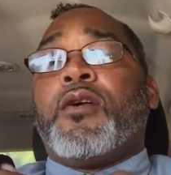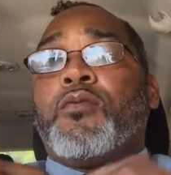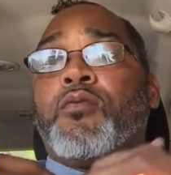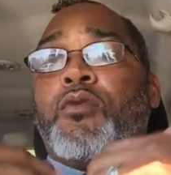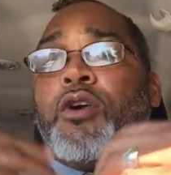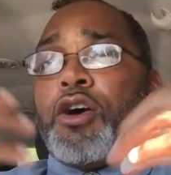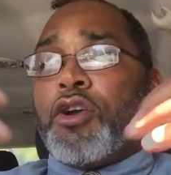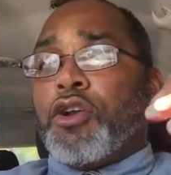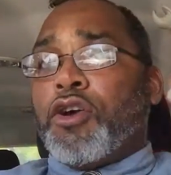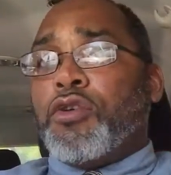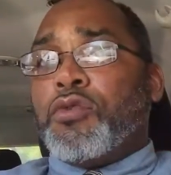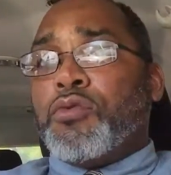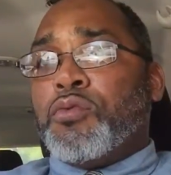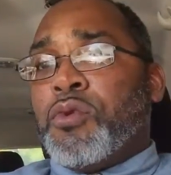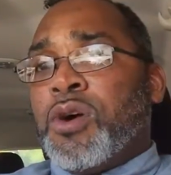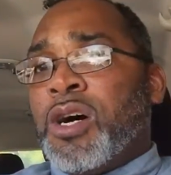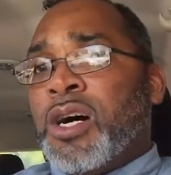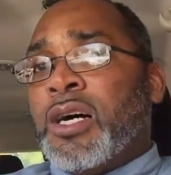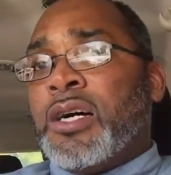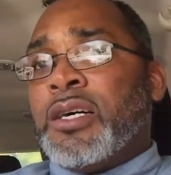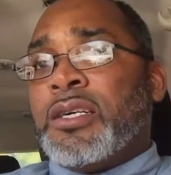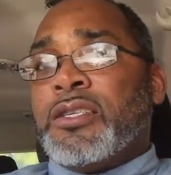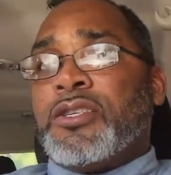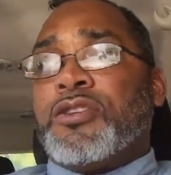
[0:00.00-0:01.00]

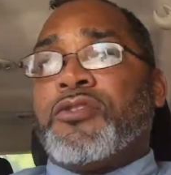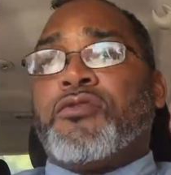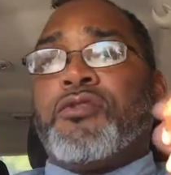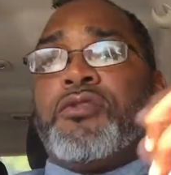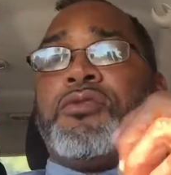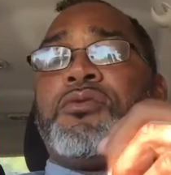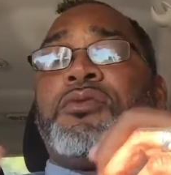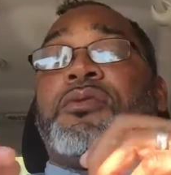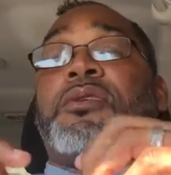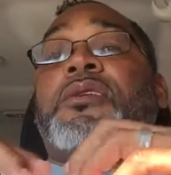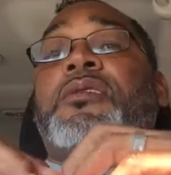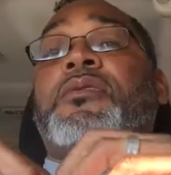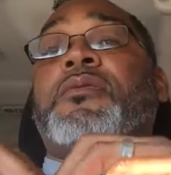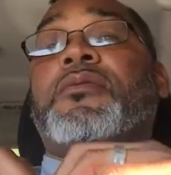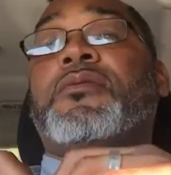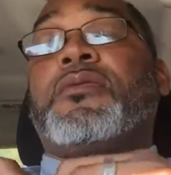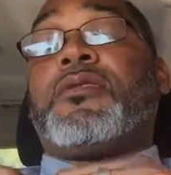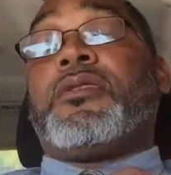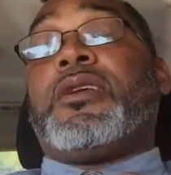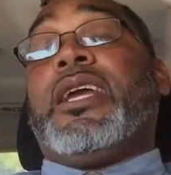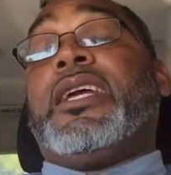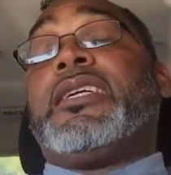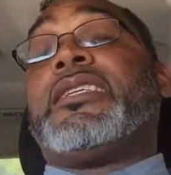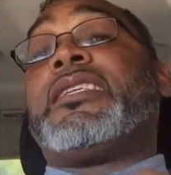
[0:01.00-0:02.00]
one-on-ones, through
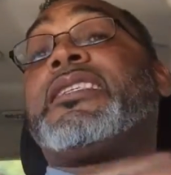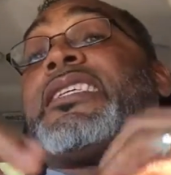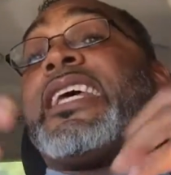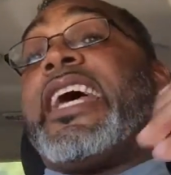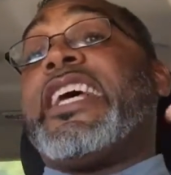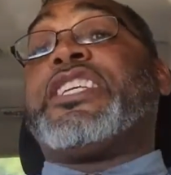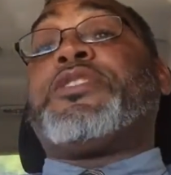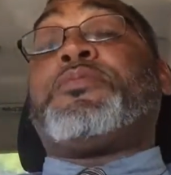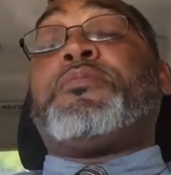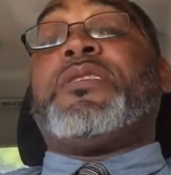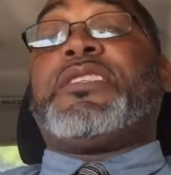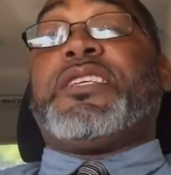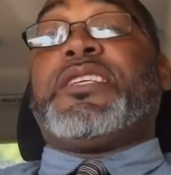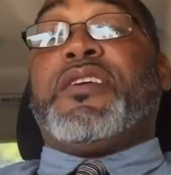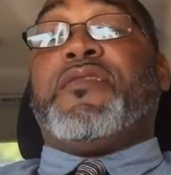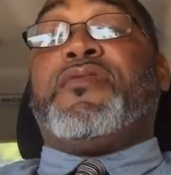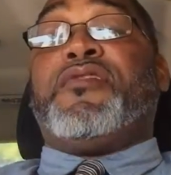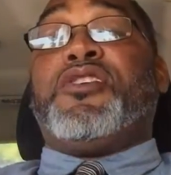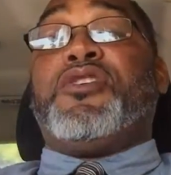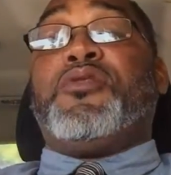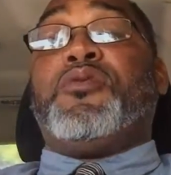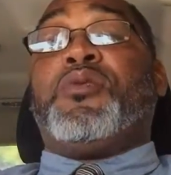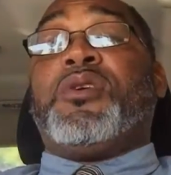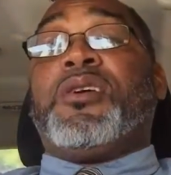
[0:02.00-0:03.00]
assessments,
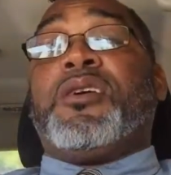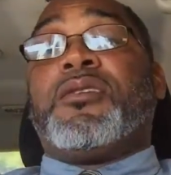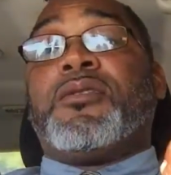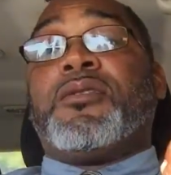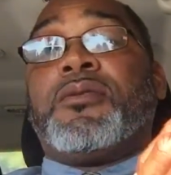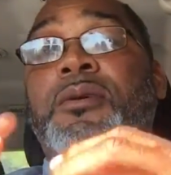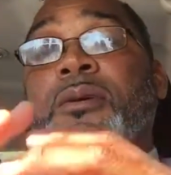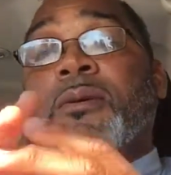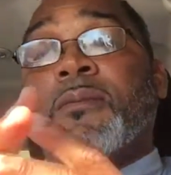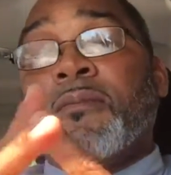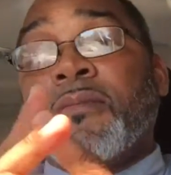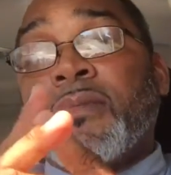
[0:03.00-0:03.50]
if you will.